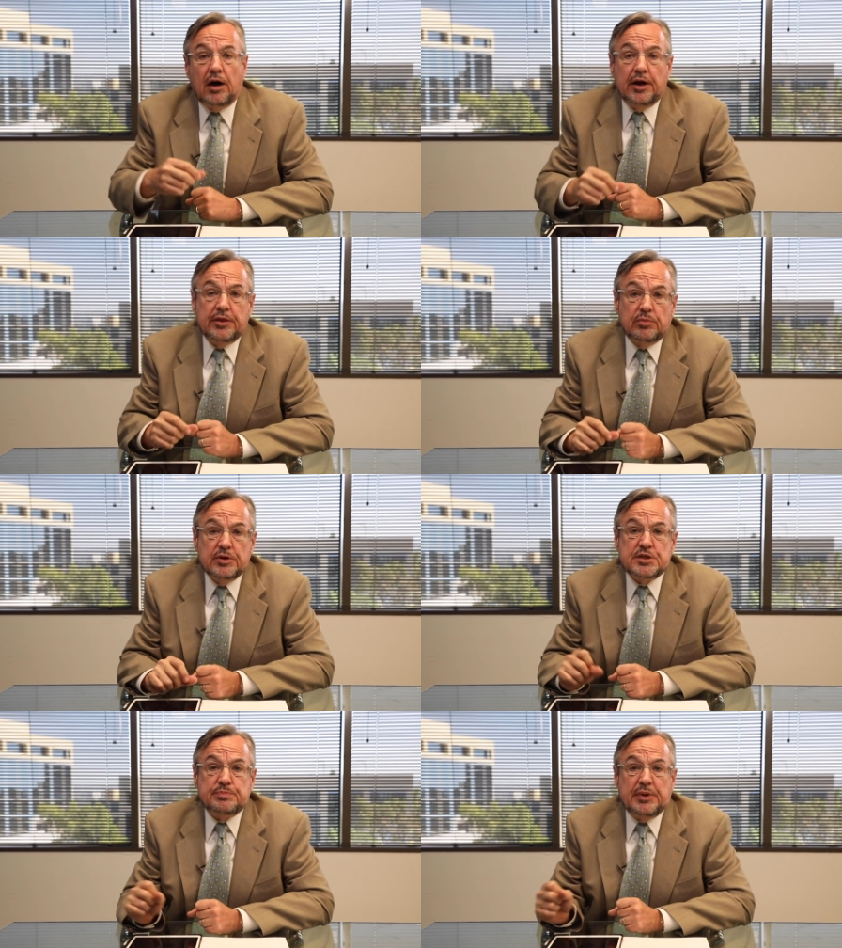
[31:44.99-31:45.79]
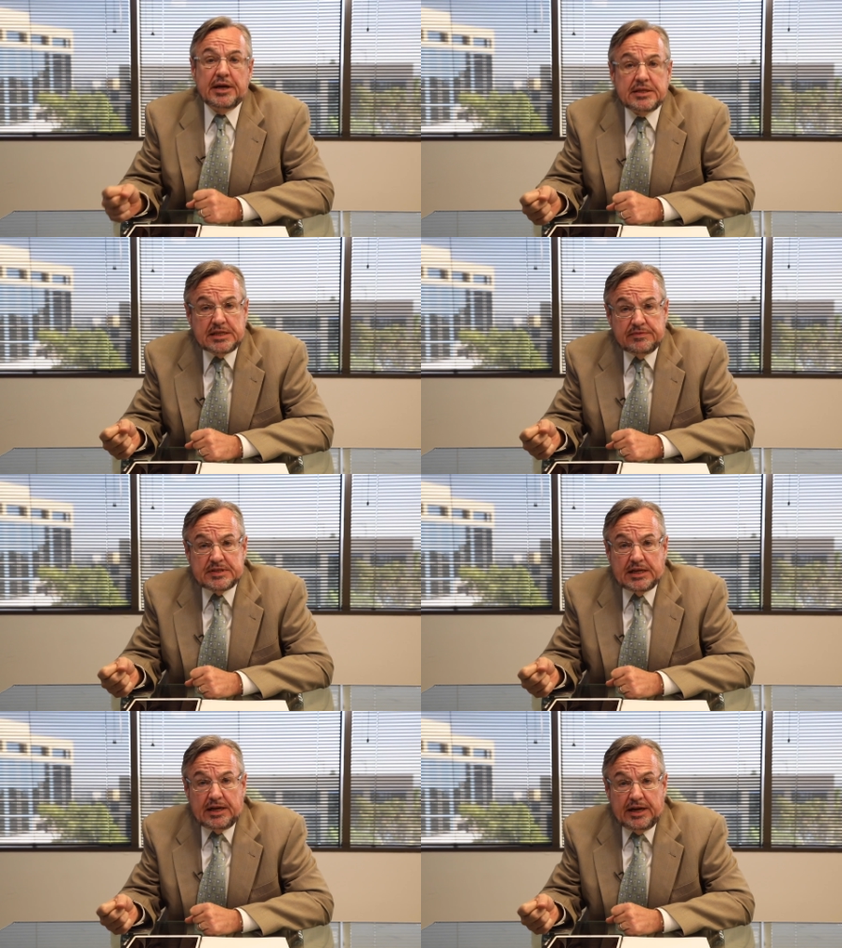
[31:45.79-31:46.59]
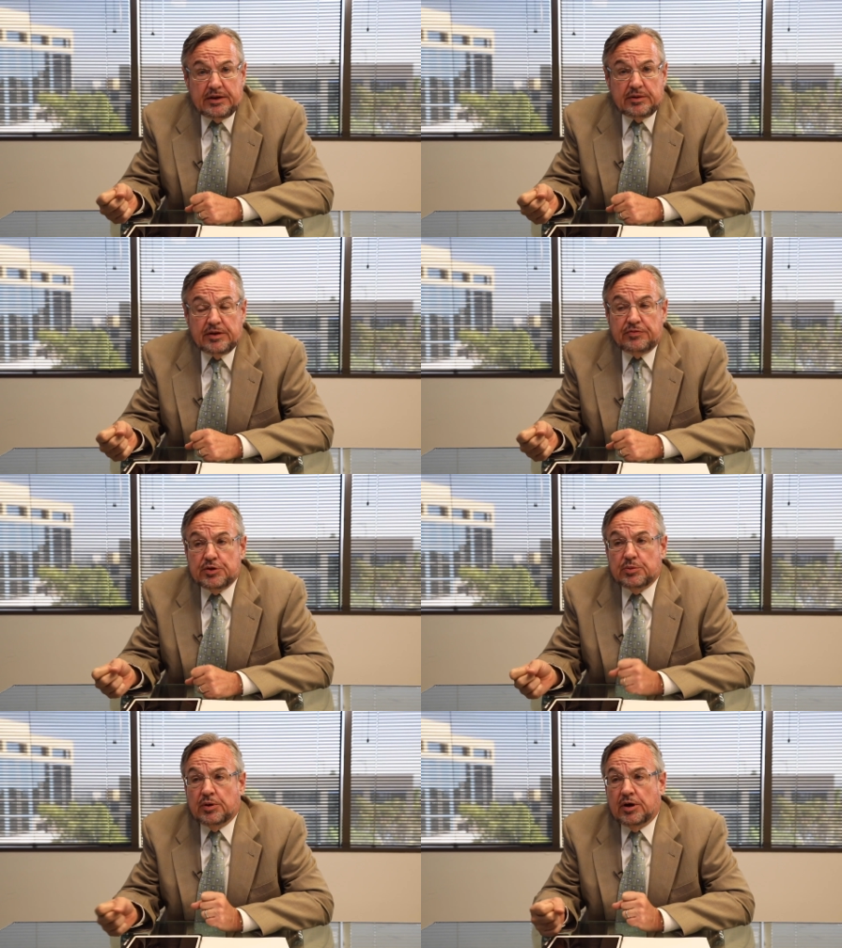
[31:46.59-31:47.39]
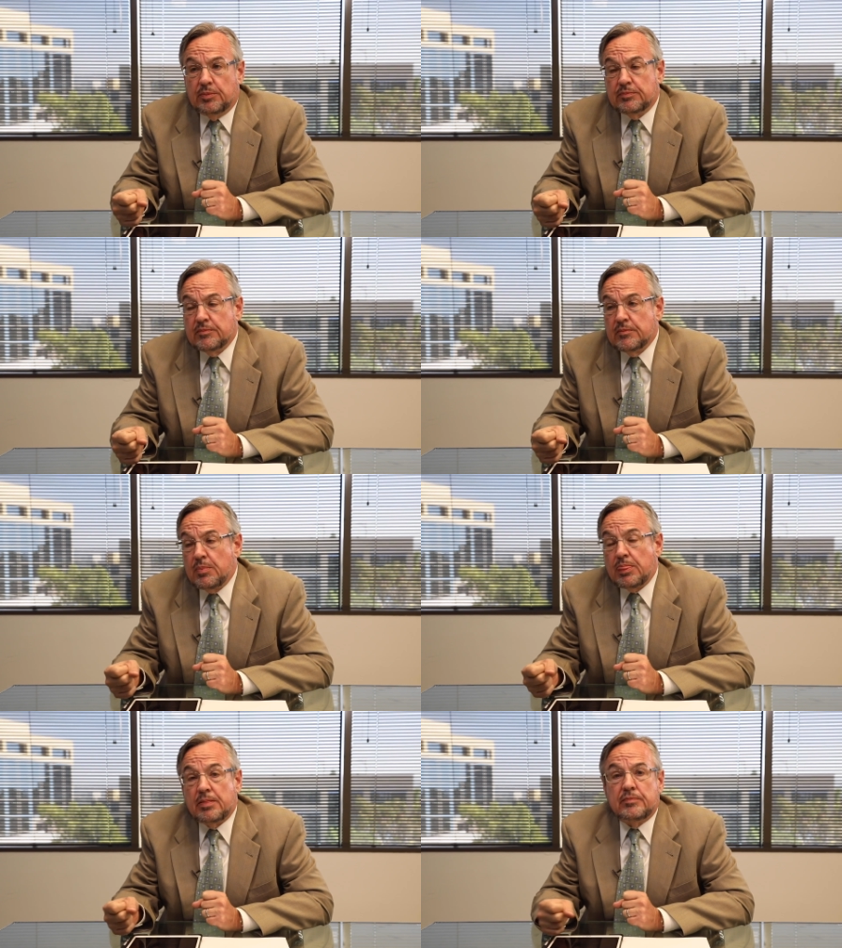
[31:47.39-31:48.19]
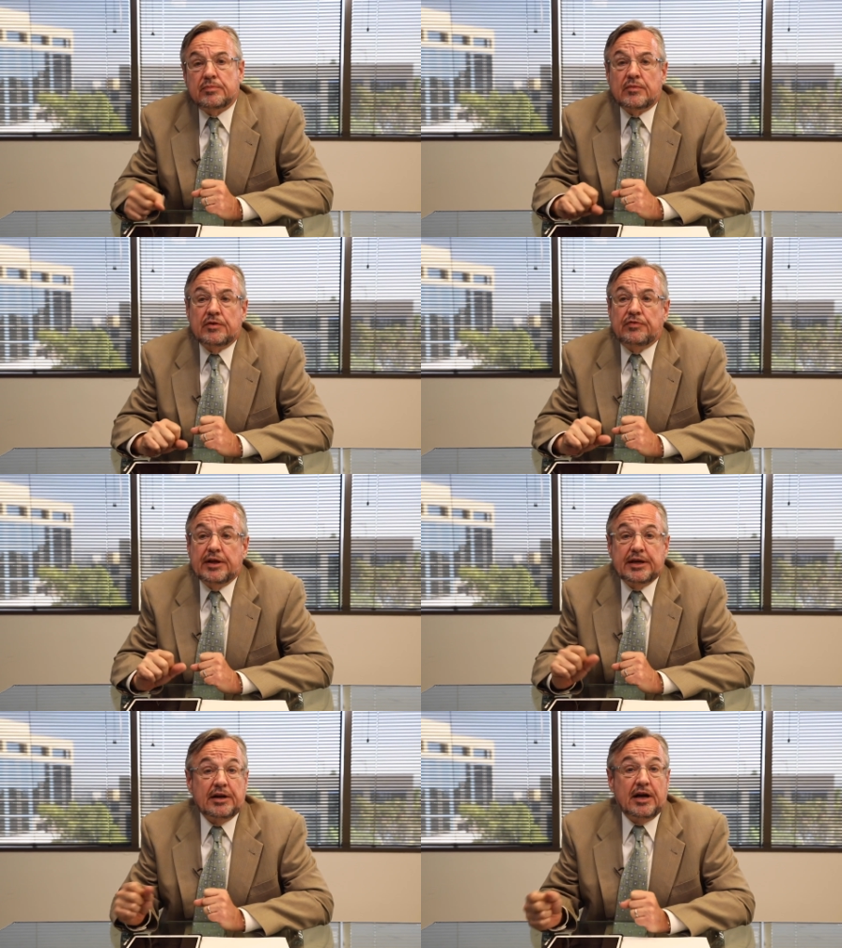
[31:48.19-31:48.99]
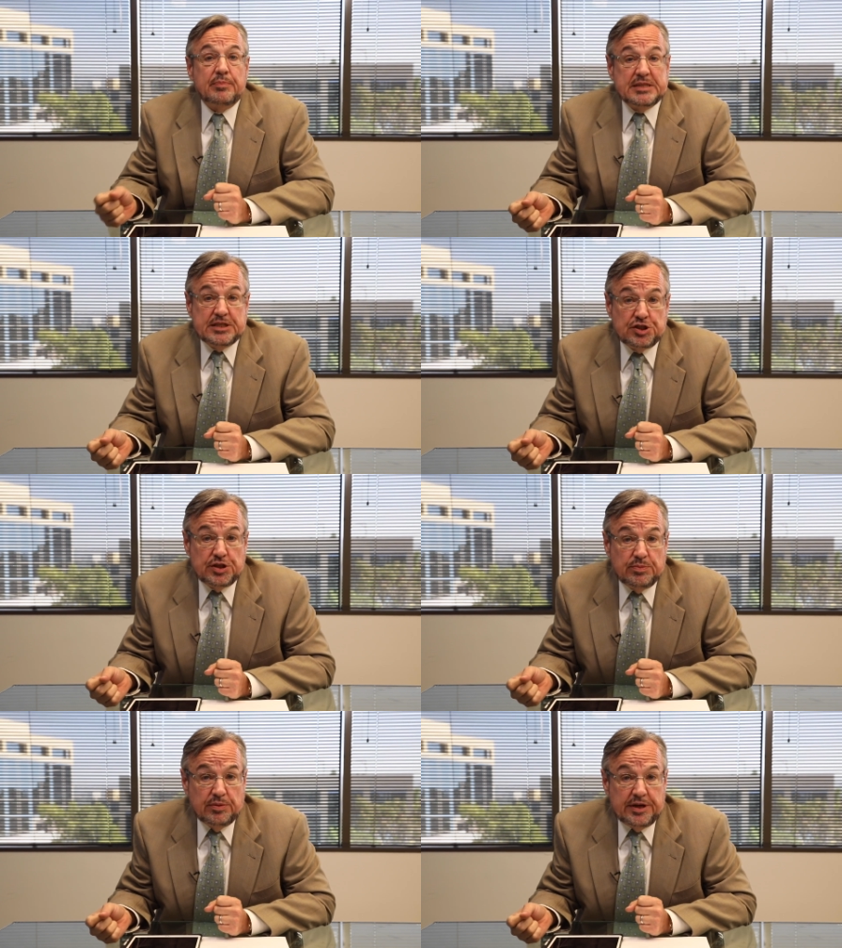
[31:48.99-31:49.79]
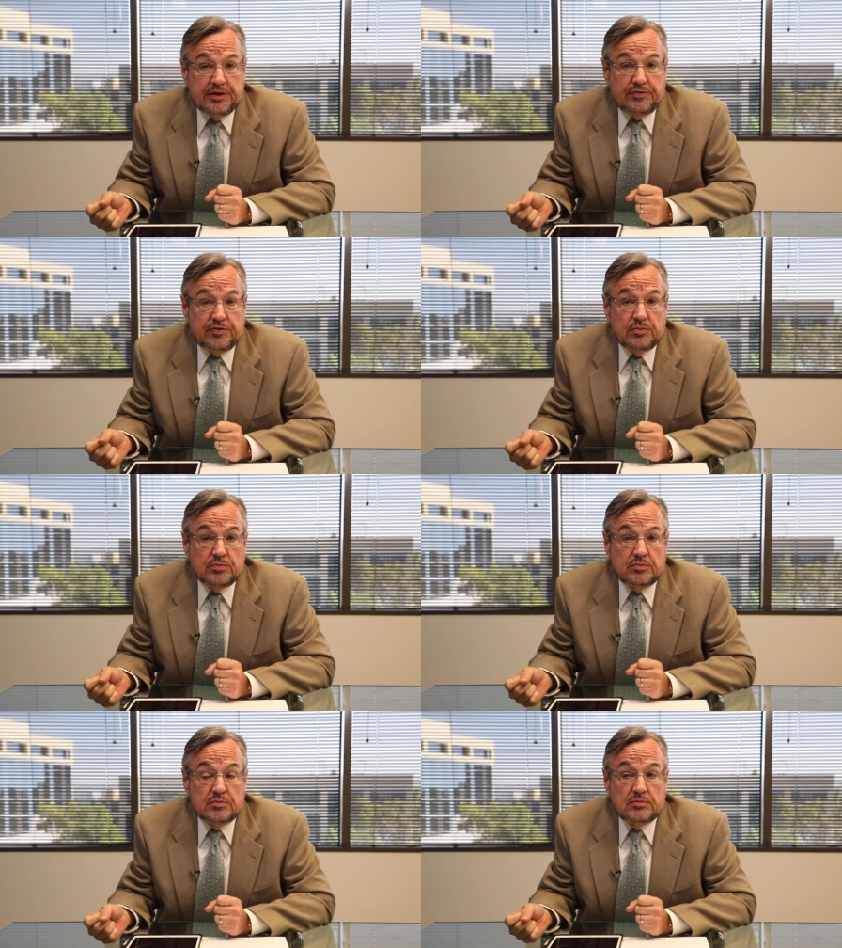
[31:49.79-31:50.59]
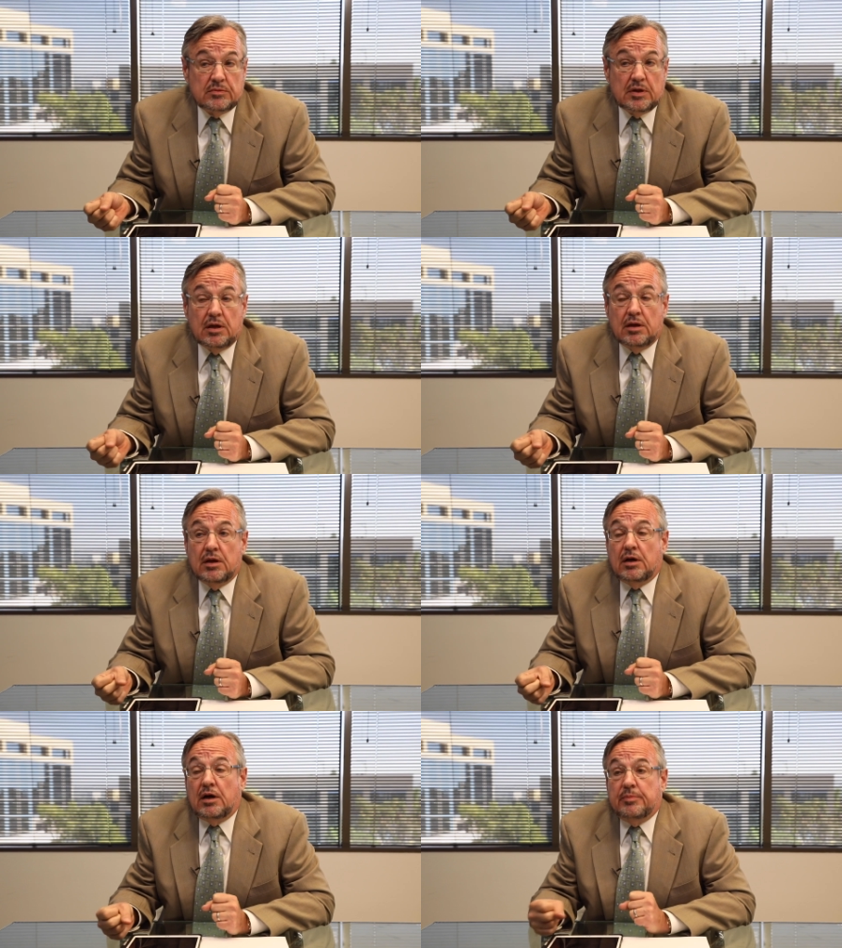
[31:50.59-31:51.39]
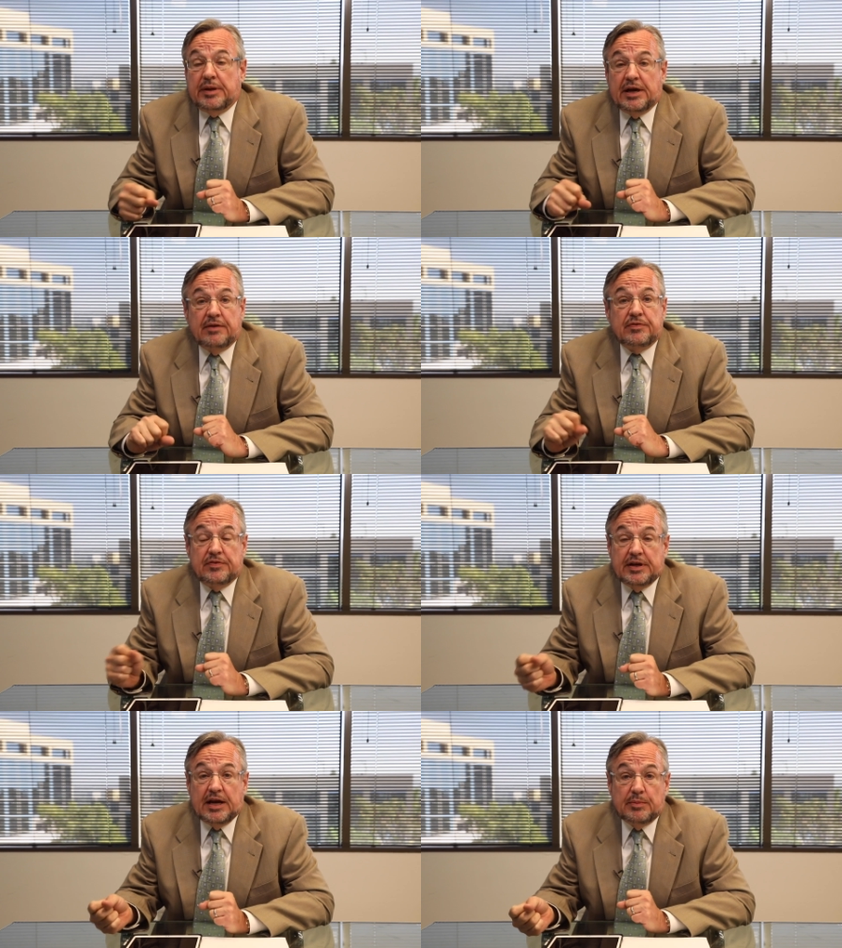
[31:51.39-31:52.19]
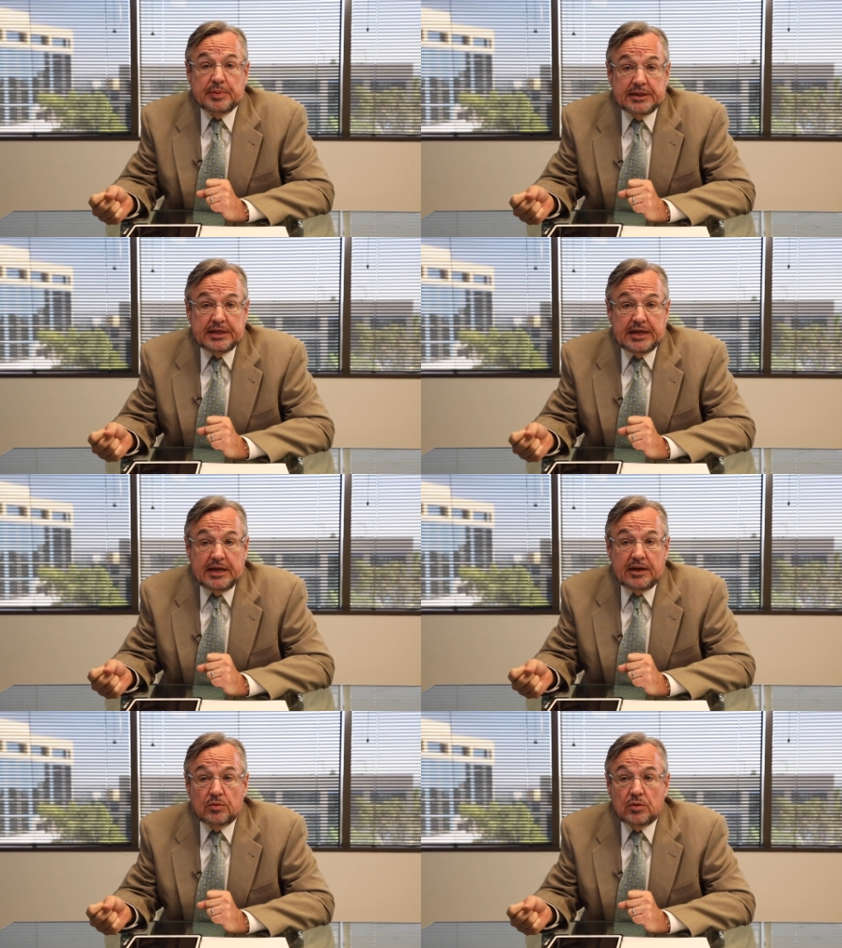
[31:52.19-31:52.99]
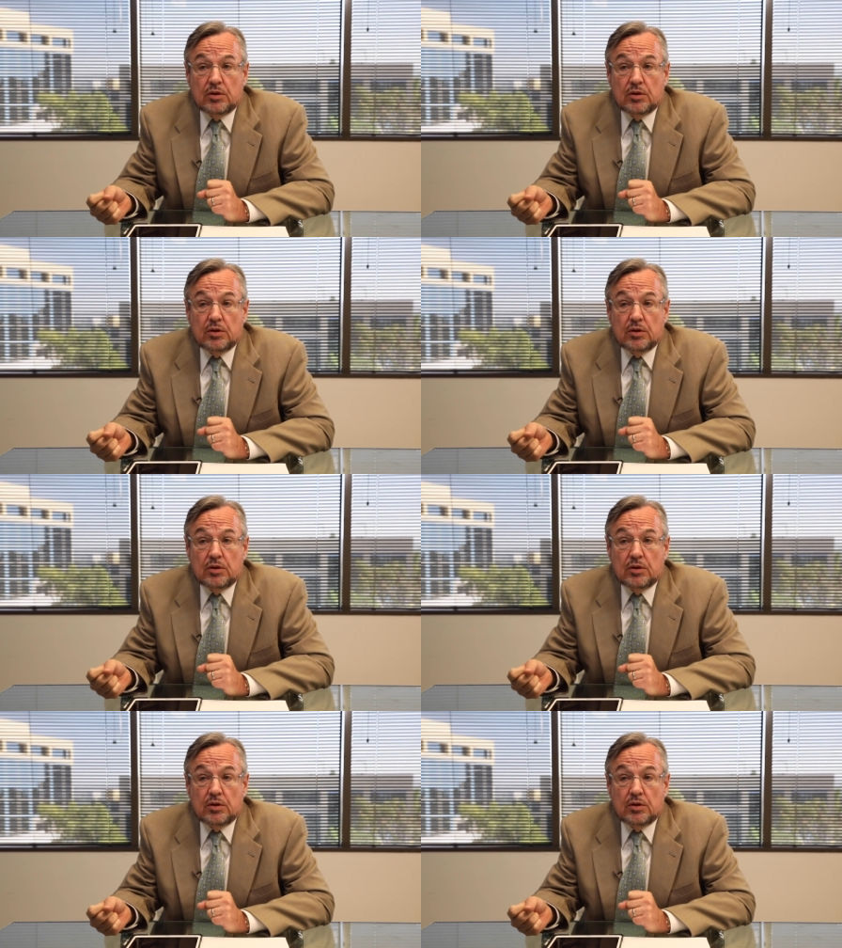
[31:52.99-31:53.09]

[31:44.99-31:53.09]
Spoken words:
On the responsive side, if you are filing an opposition brief on behalf of an appellee,